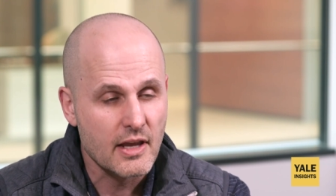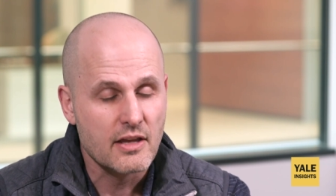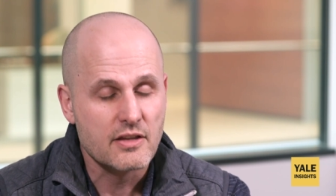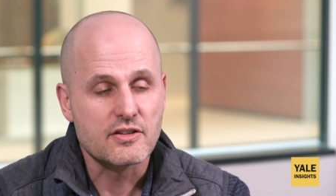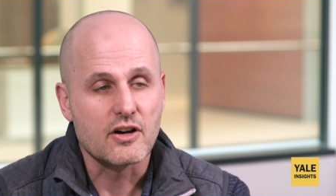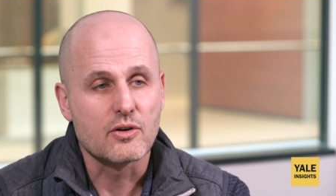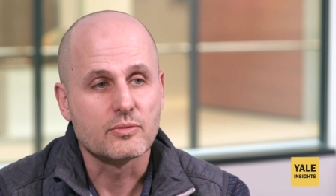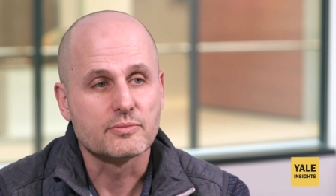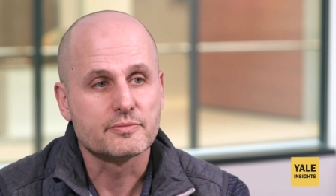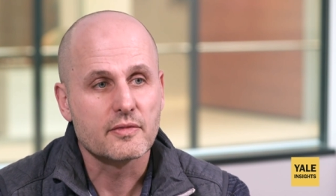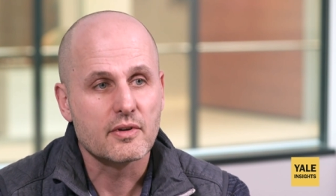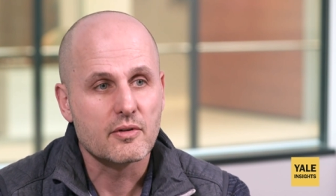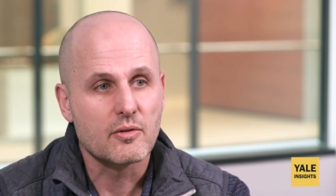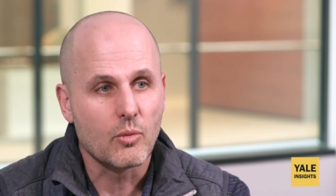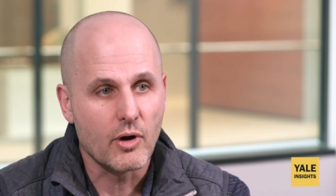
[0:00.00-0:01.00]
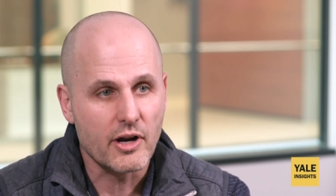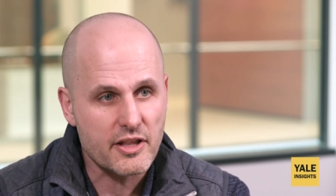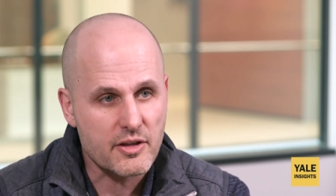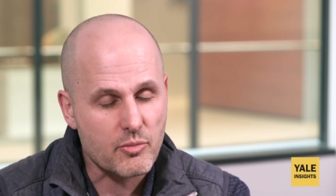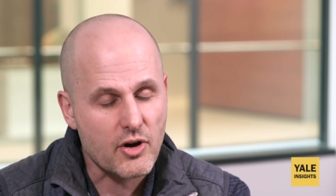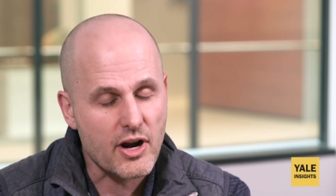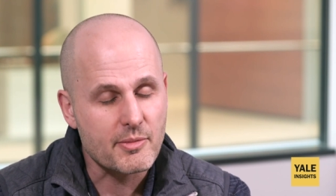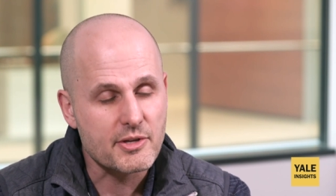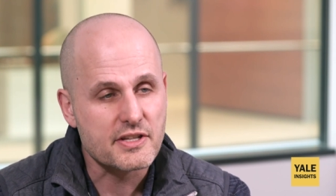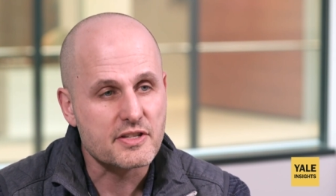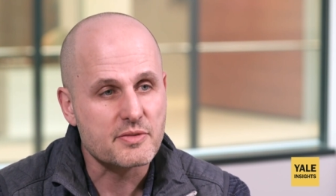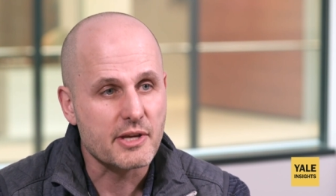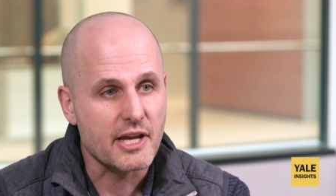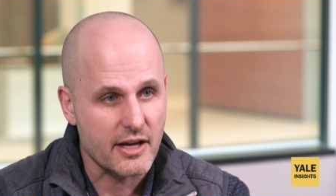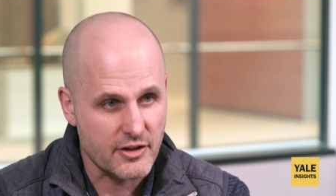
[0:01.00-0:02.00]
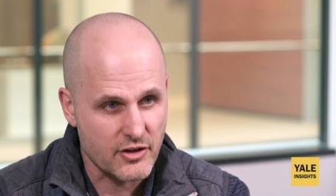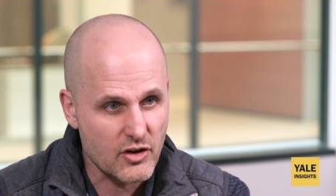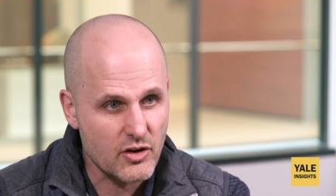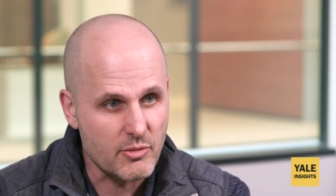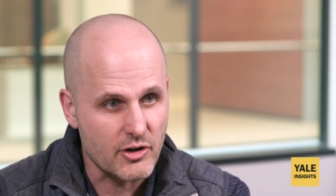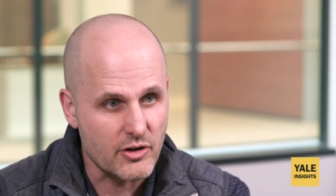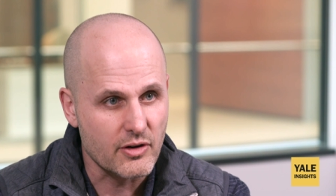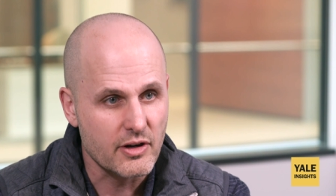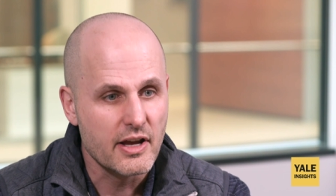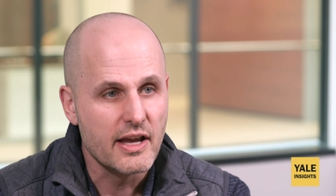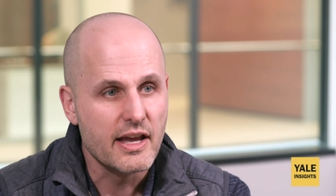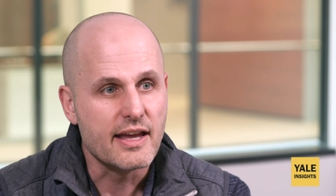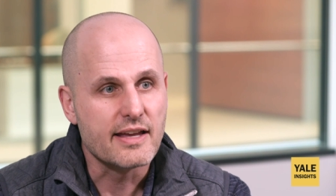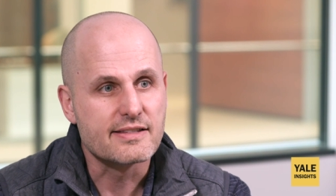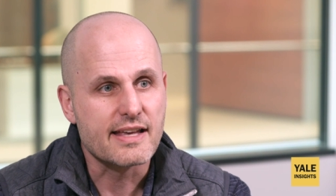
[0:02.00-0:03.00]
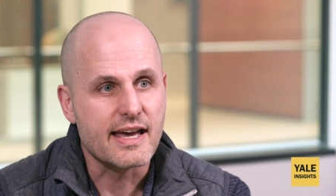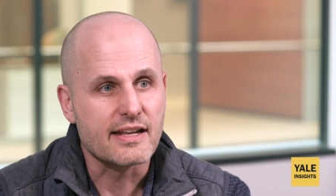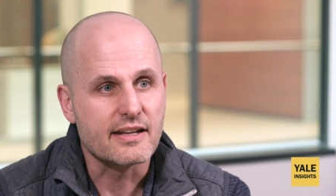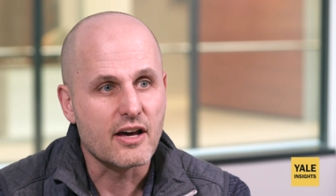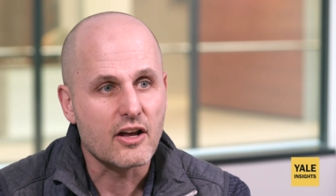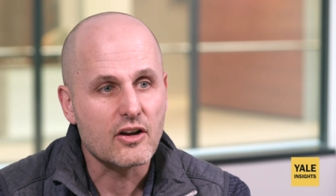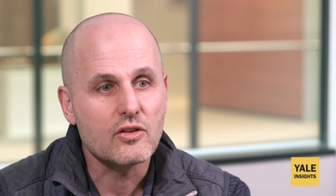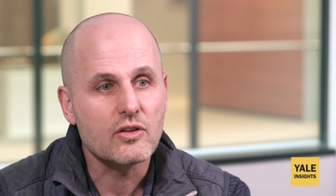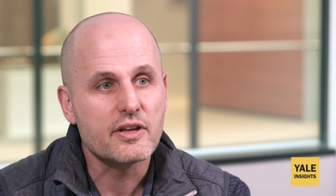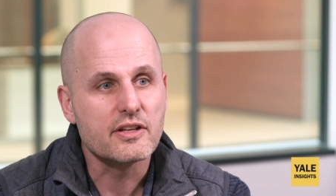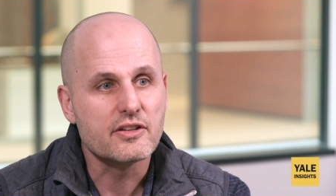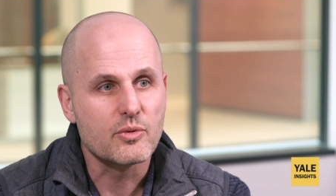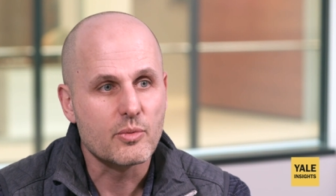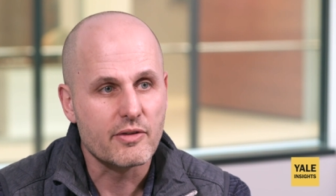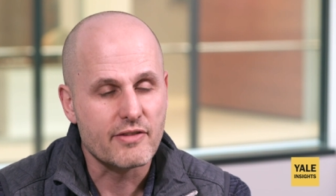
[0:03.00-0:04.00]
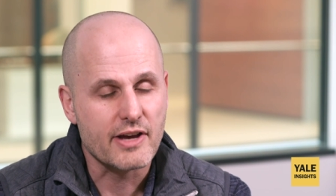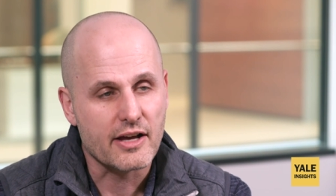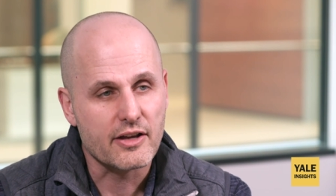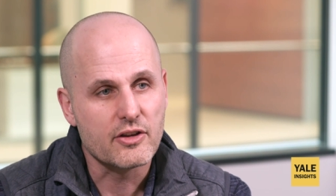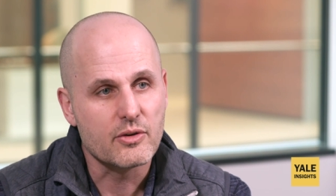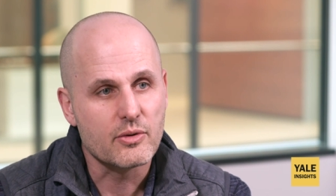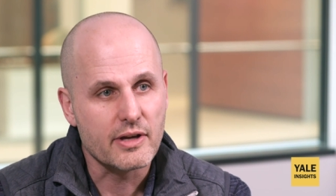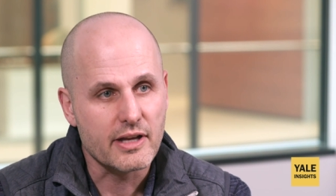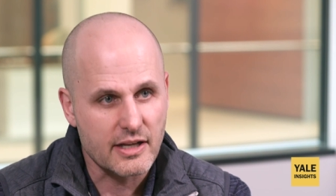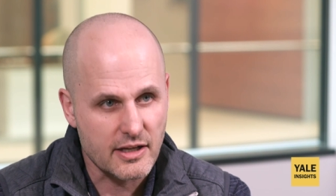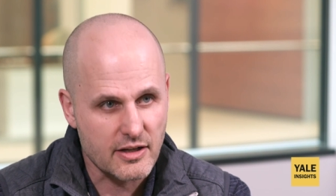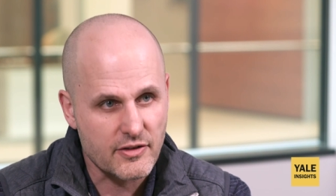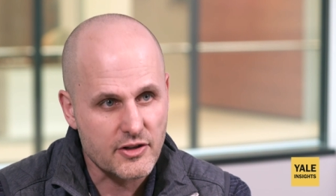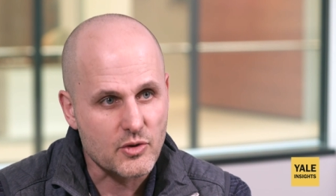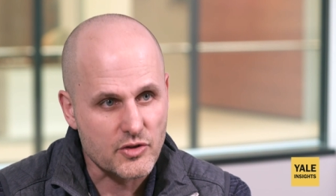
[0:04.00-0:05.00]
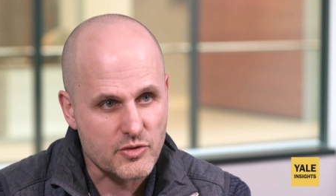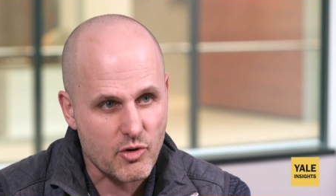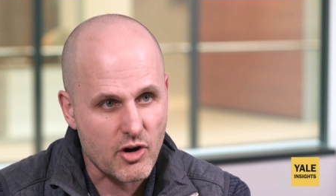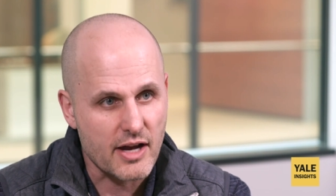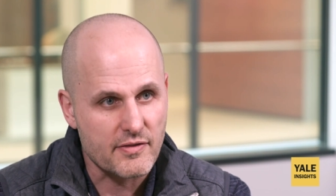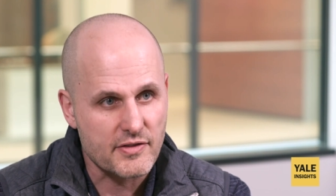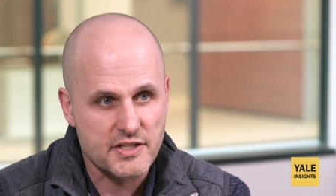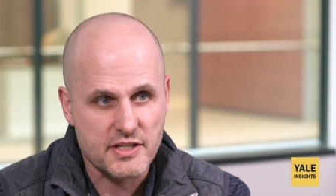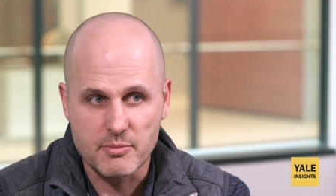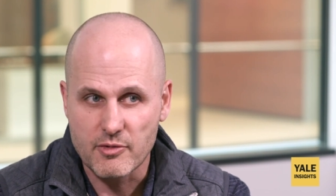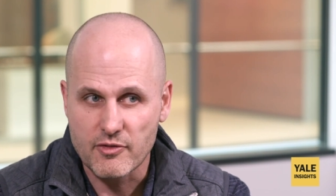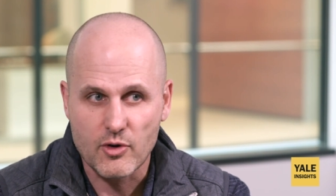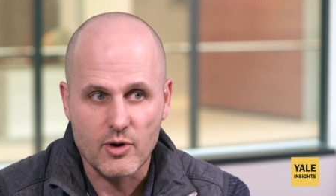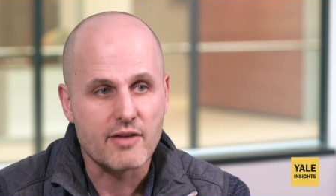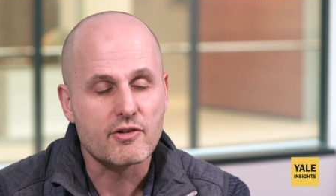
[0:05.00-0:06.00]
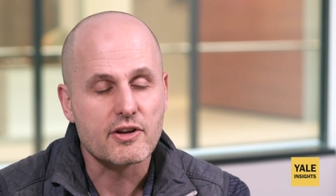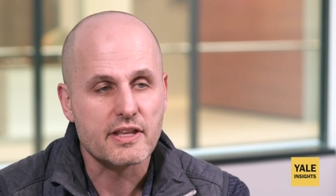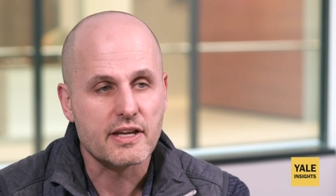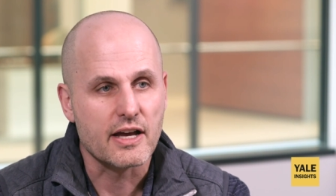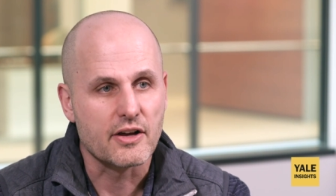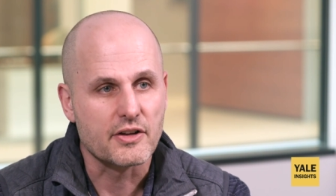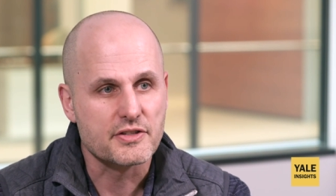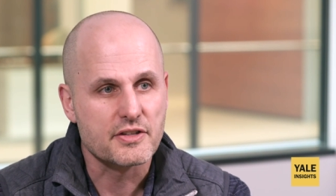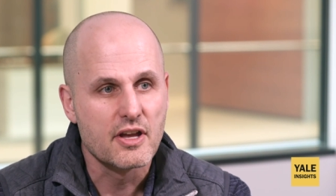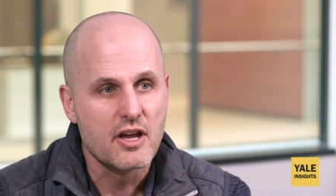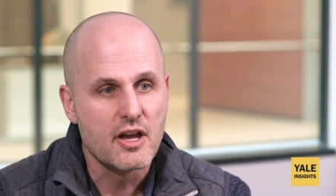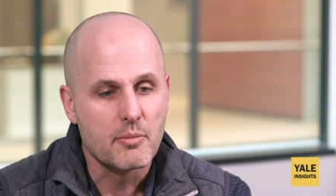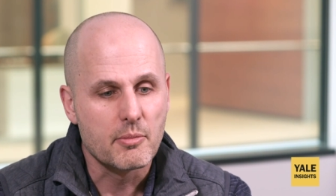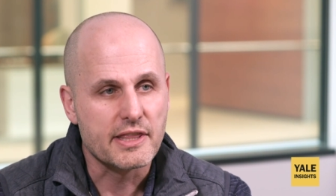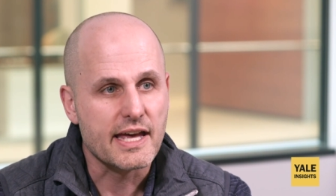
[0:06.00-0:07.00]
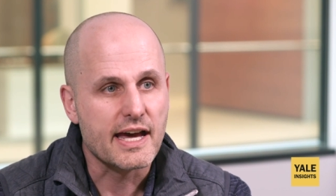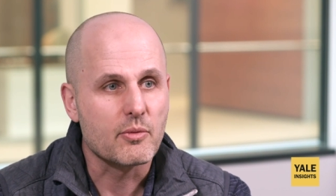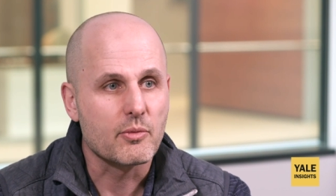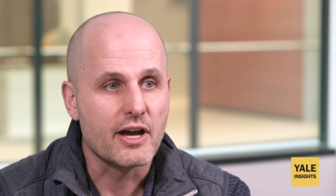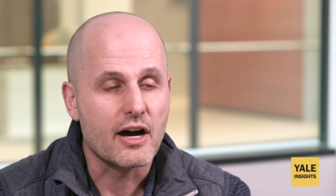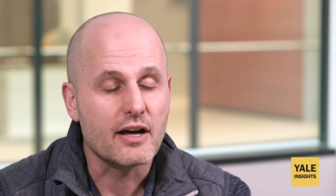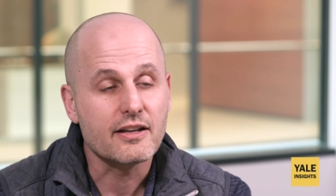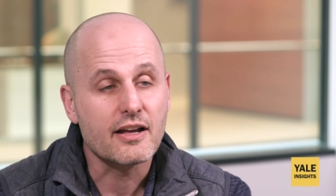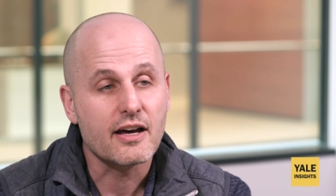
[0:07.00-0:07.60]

So one of the premises behind Humu is that not only do we value an individual's privacy before everything else, but that we ought